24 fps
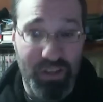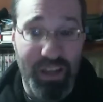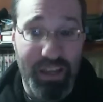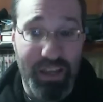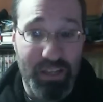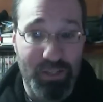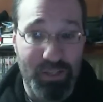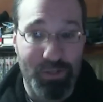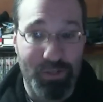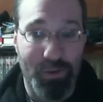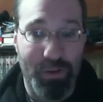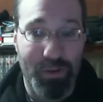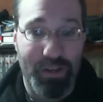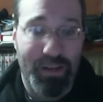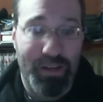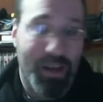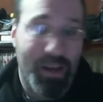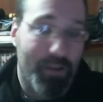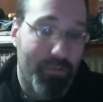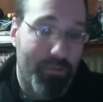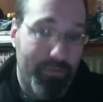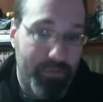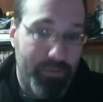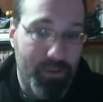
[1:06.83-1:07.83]
enjoyed it.
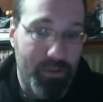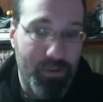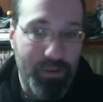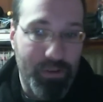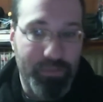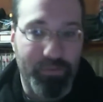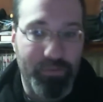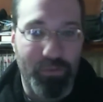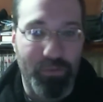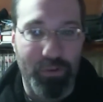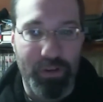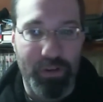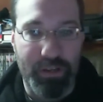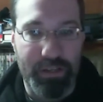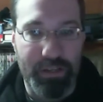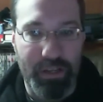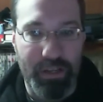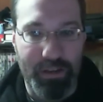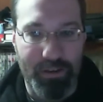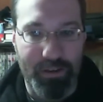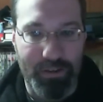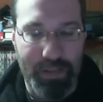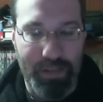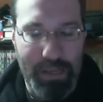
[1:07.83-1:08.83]
I reviewed it for a
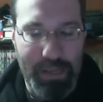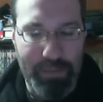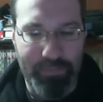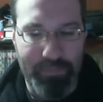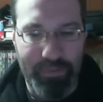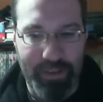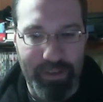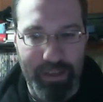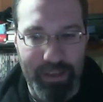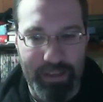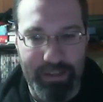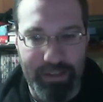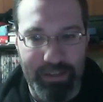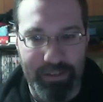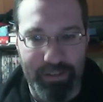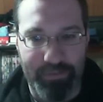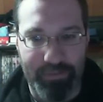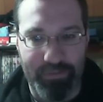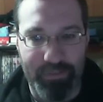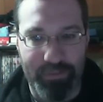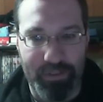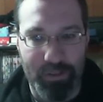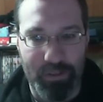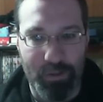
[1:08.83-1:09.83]
diehard game fan.
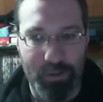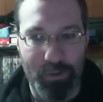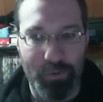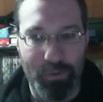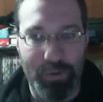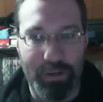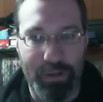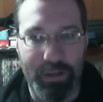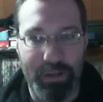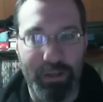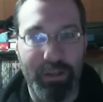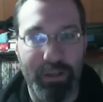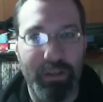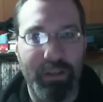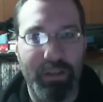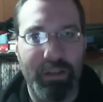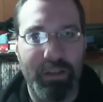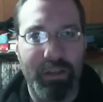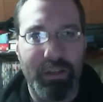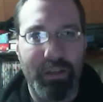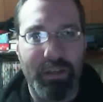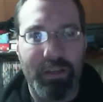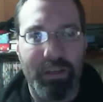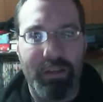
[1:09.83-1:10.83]
If you
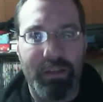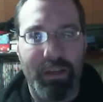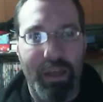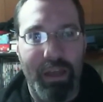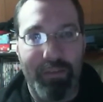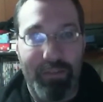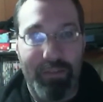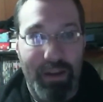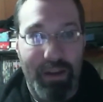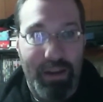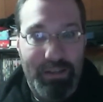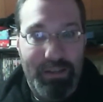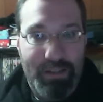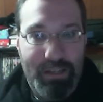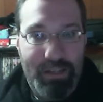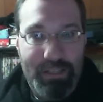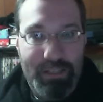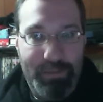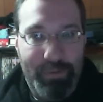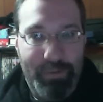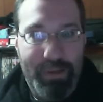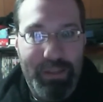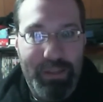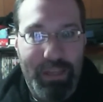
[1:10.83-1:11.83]
haven't had a chance
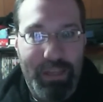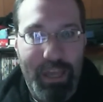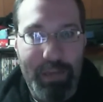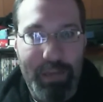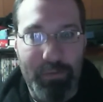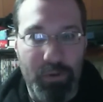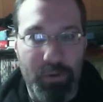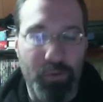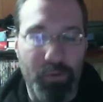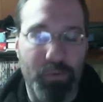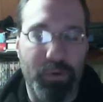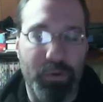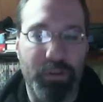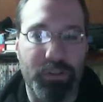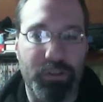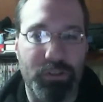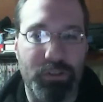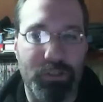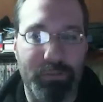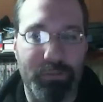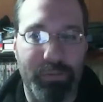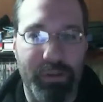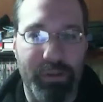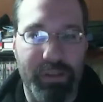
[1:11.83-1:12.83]
to play the game, you really
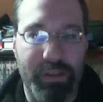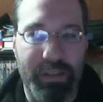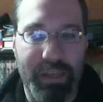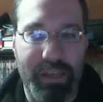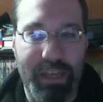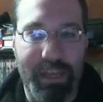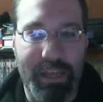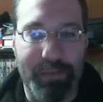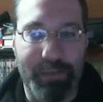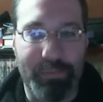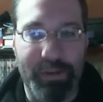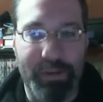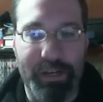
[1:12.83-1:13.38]
should play the game.